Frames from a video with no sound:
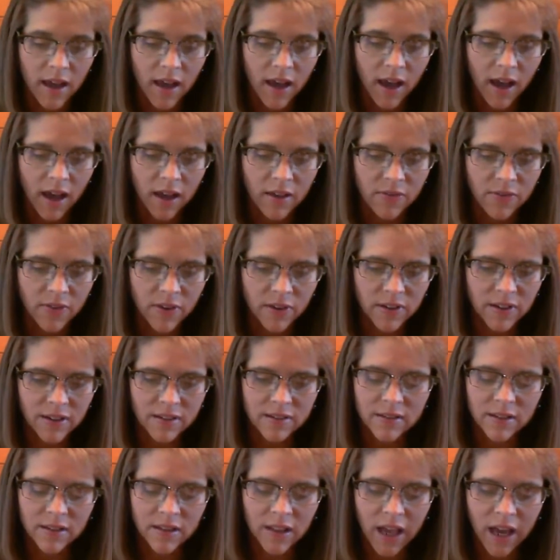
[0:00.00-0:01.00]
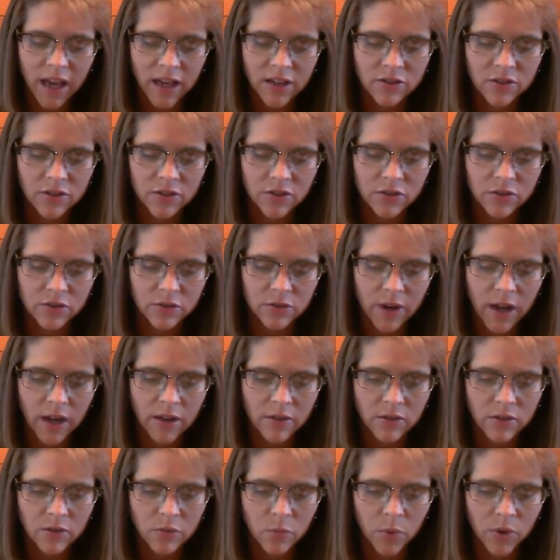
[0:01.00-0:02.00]
I felt as Elijah
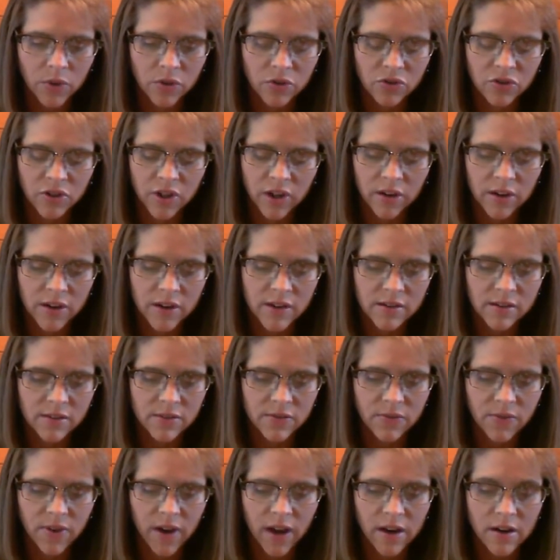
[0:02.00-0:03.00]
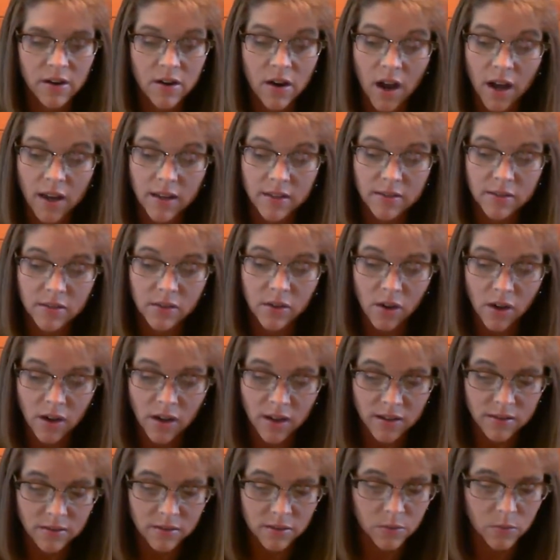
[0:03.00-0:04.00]
surrounded with chariots of fire. I saw,
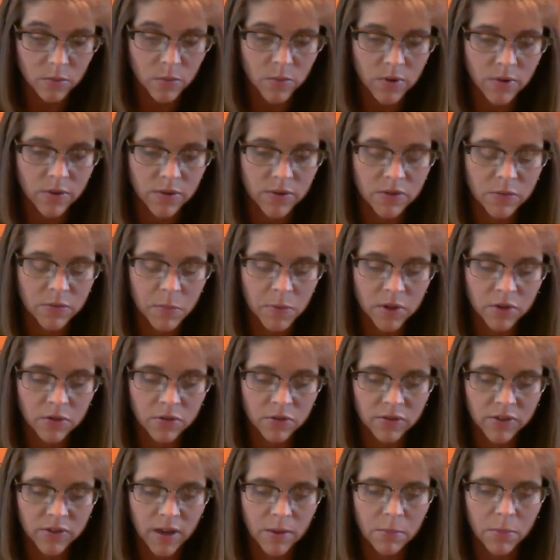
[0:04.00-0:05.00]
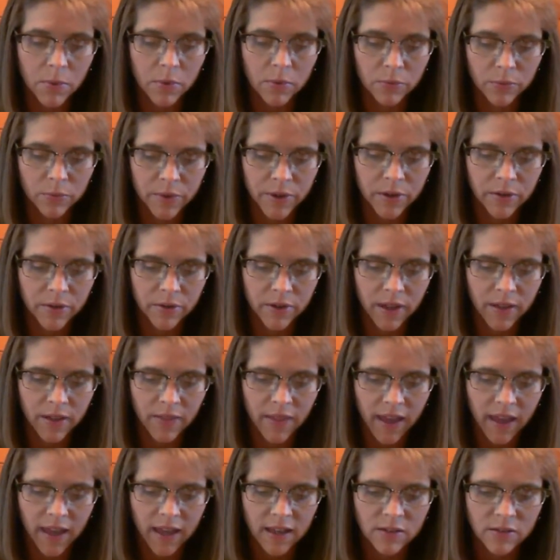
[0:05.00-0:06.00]
as it were, the spiritual temple reared and
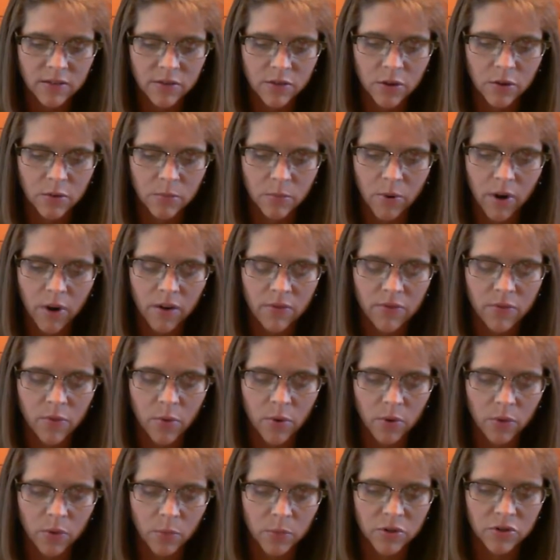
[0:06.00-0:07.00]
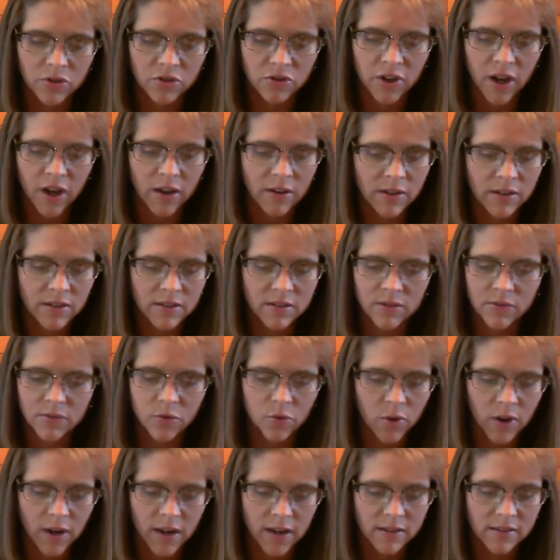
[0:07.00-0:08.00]
the headstone brought forth with shoutings of
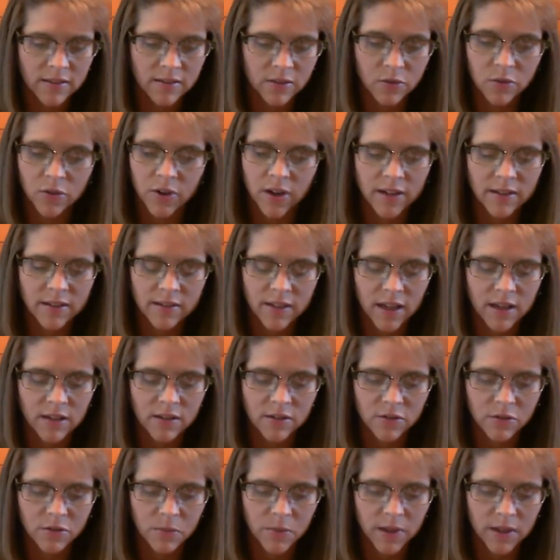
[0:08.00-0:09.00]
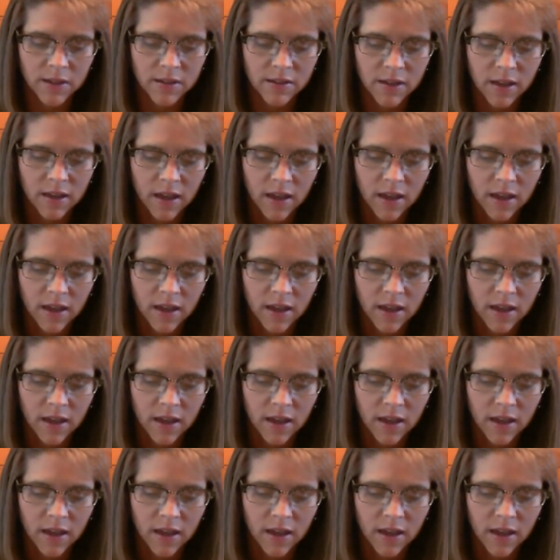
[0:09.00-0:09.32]
grace, grace unto it.